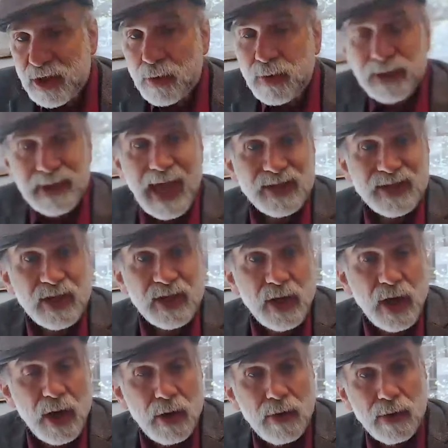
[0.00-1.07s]
so yes and
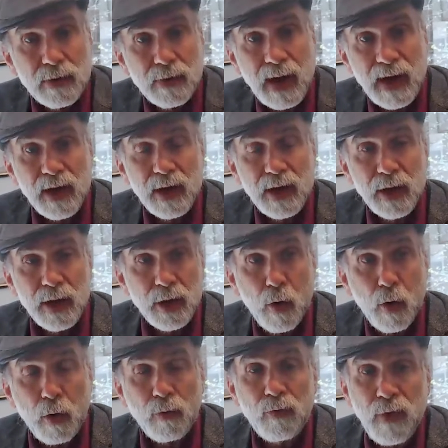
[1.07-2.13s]
no, right?
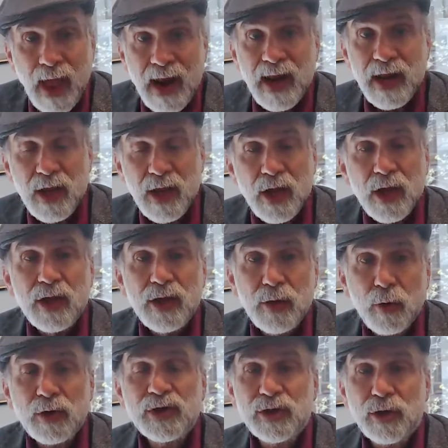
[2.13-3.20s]
already
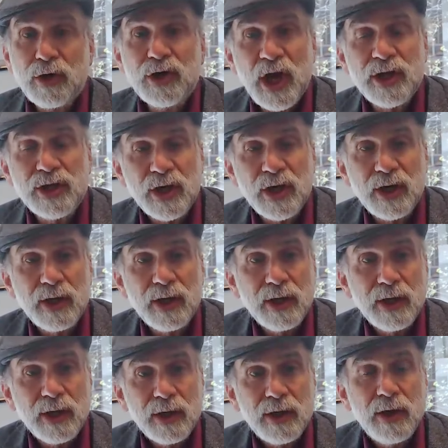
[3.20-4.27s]
your search engine
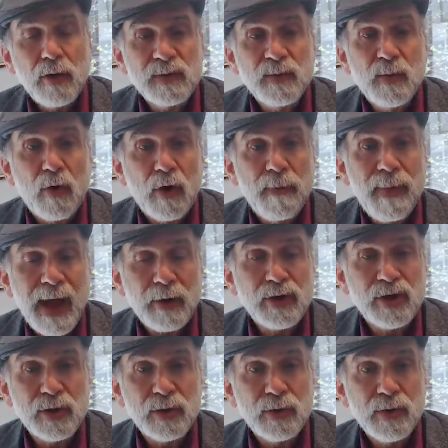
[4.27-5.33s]
knows more
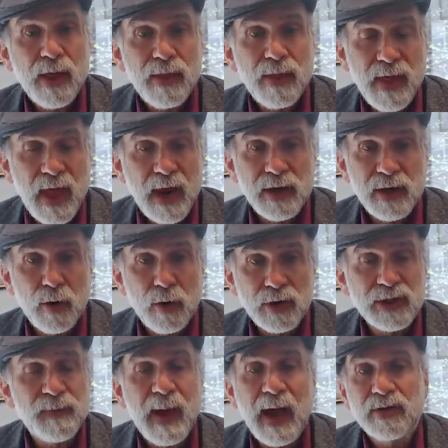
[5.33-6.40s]
about you than your
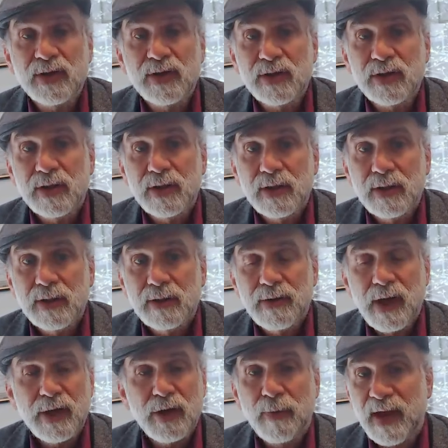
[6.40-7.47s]
spouse,
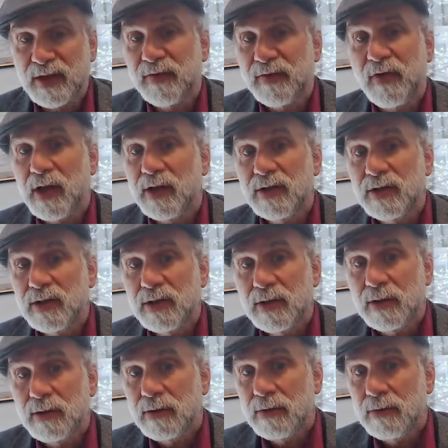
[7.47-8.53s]
than your best friends.
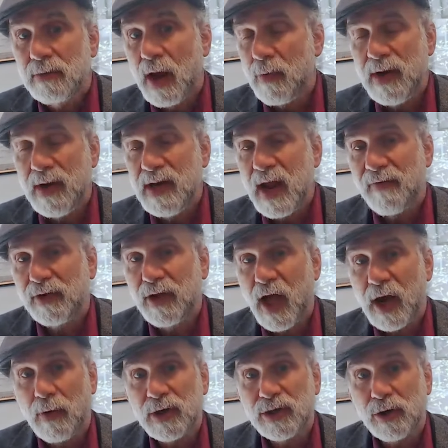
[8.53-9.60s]
Right? We never
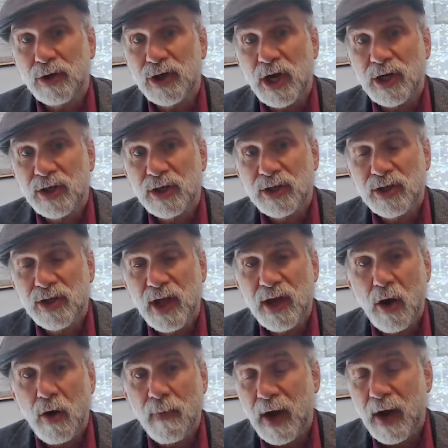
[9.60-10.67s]
lie to our search engines. They
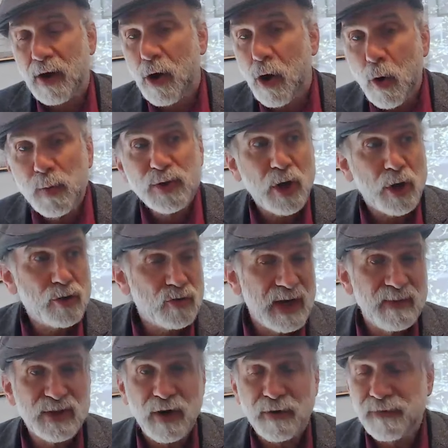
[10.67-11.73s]
know about our hopes, our
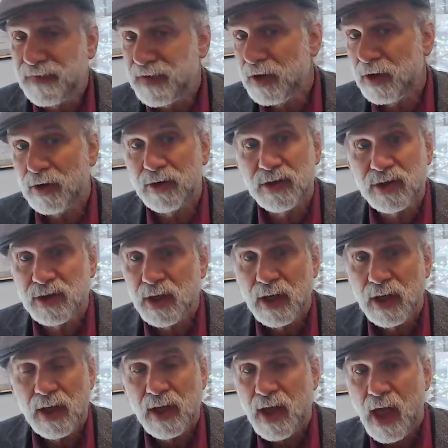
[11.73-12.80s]
dreams, our fears,
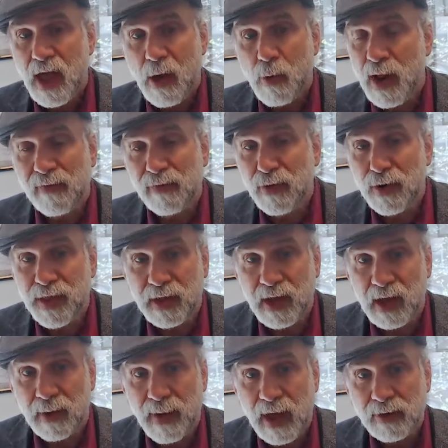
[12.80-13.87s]
whatever we're
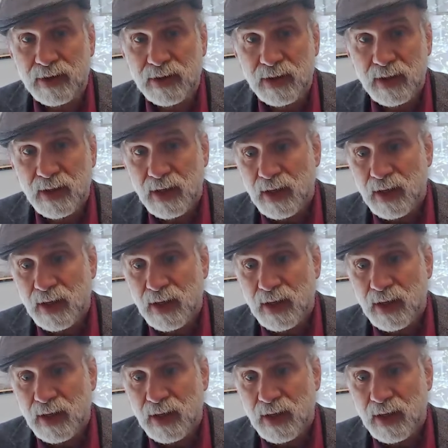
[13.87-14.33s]
thinking about.